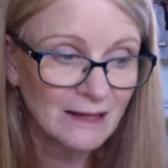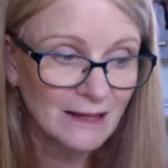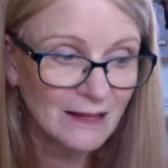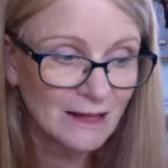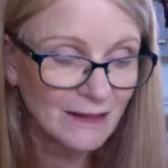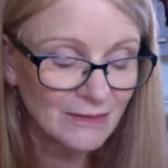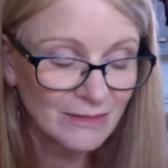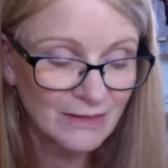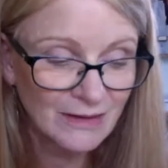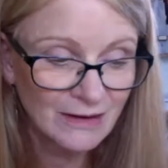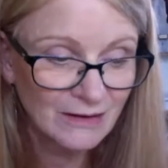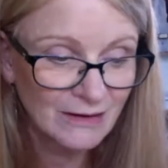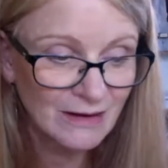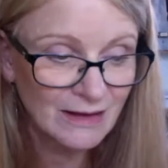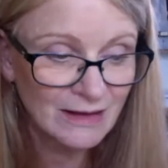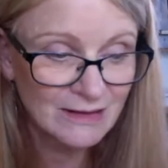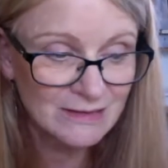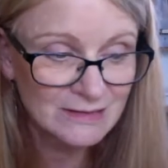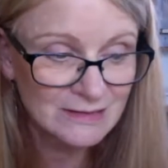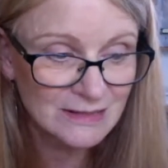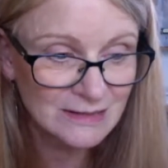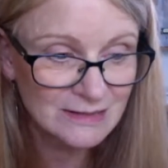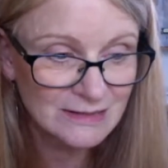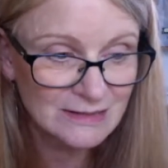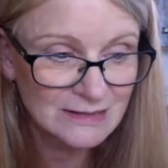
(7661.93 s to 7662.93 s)
there
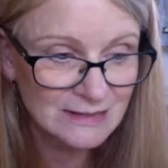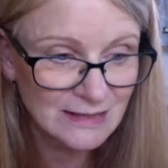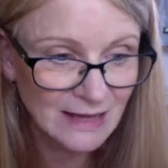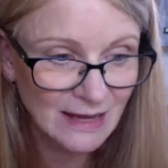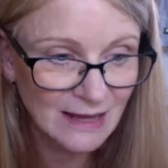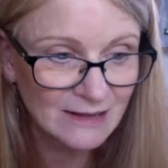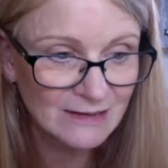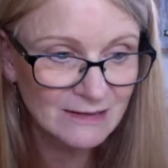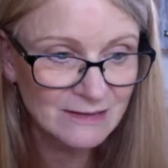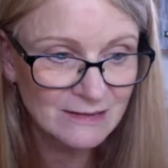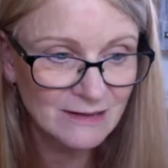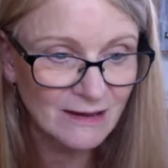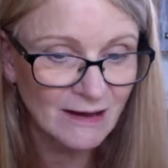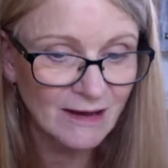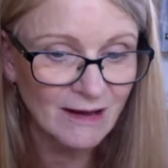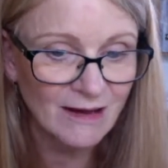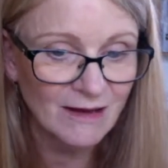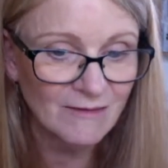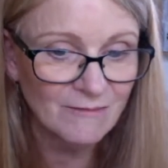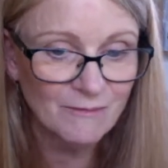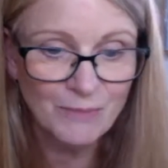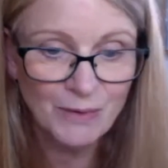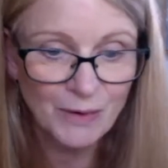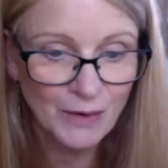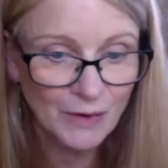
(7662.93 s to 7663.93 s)
is a sense
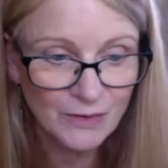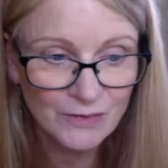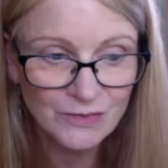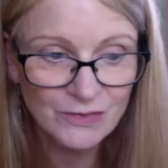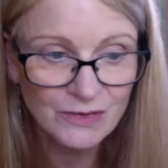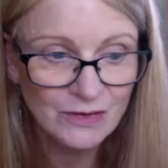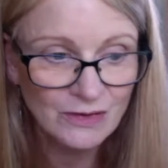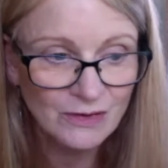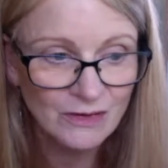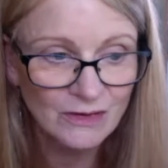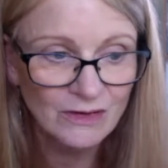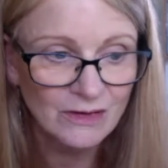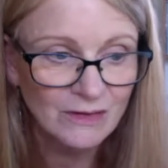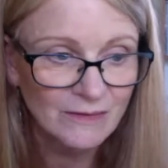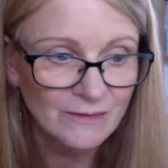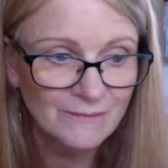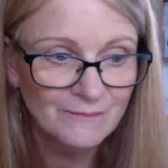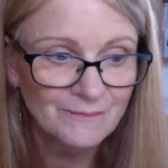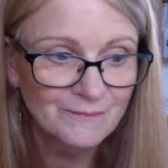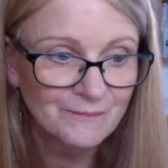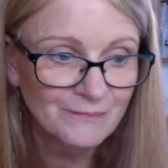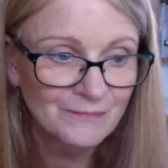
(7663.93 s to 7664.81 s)
of personal